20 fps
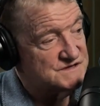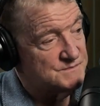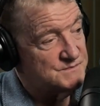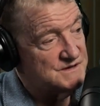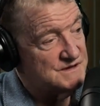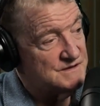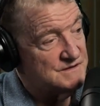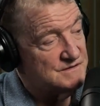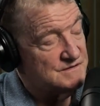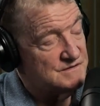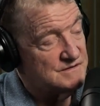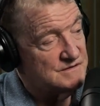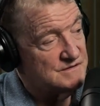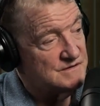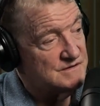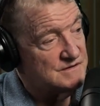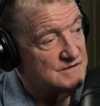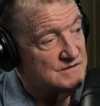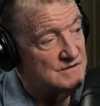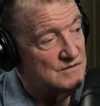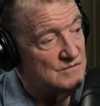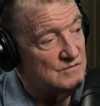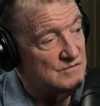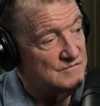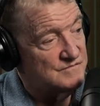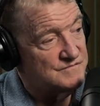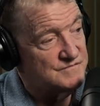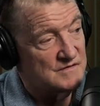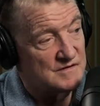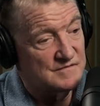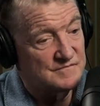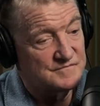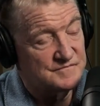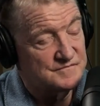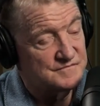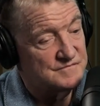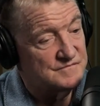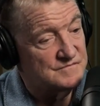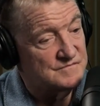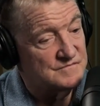I mean, you know,
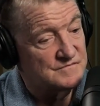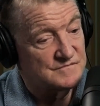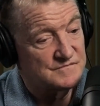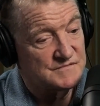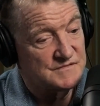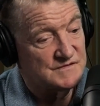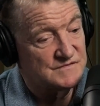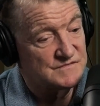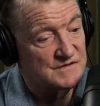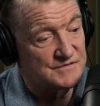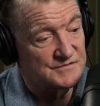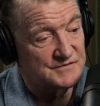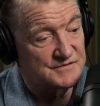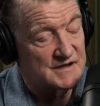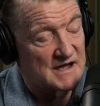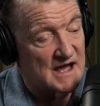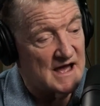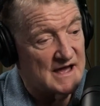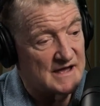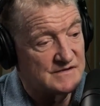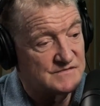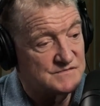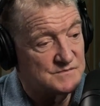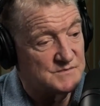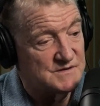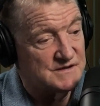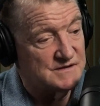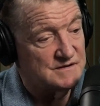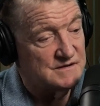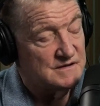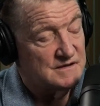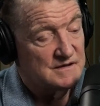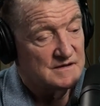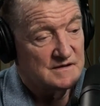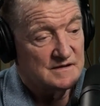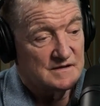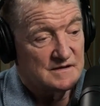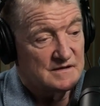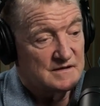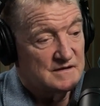of these other guys. I mean,
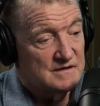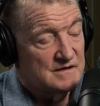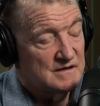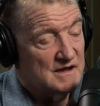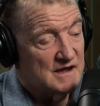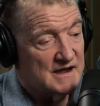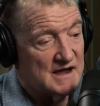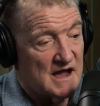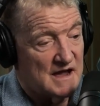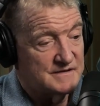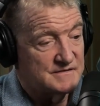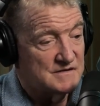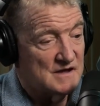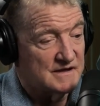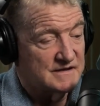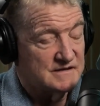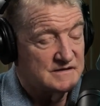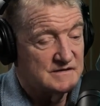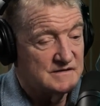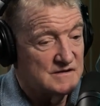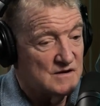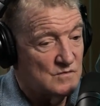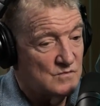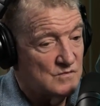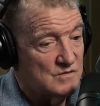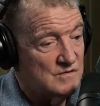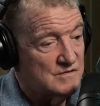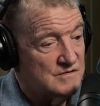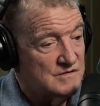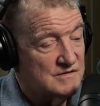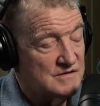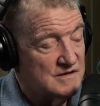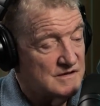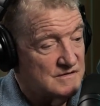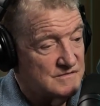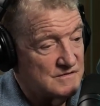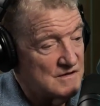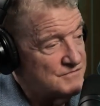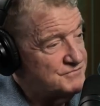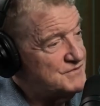I you know,
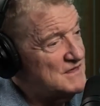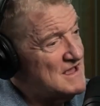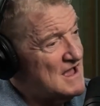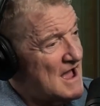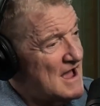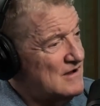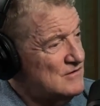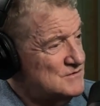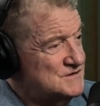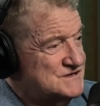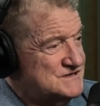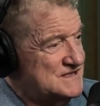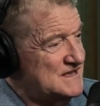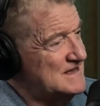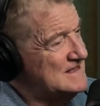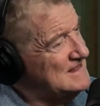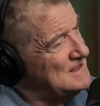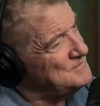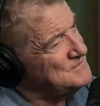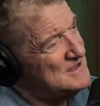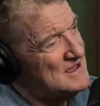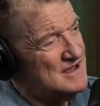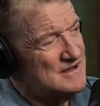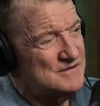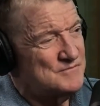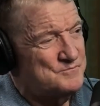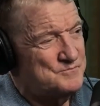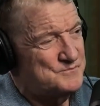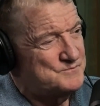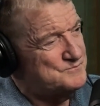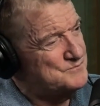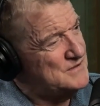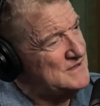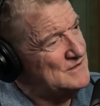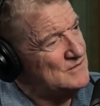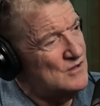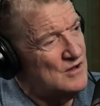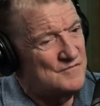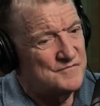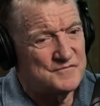the thing I always think. I mean, I can
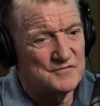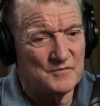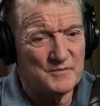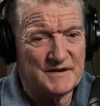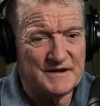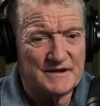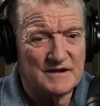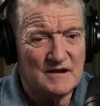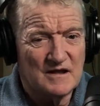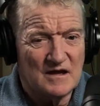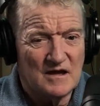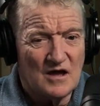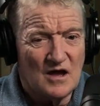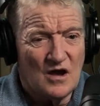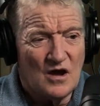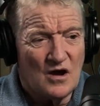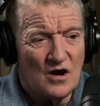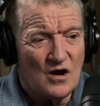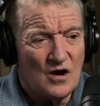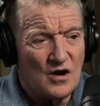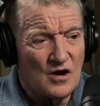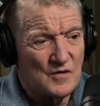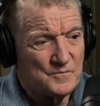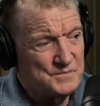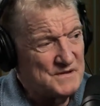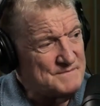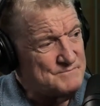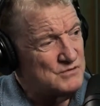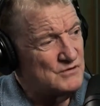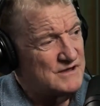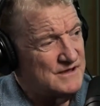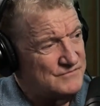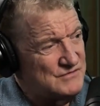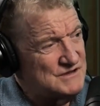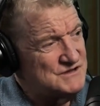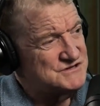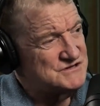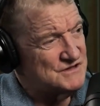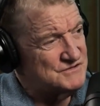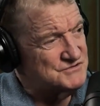peel off for a minute. Are people giving
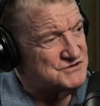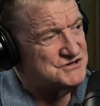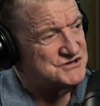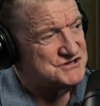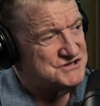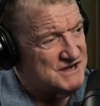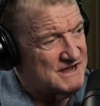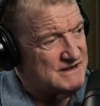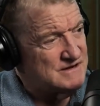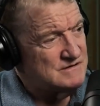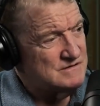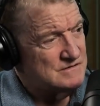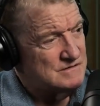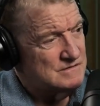each other shit?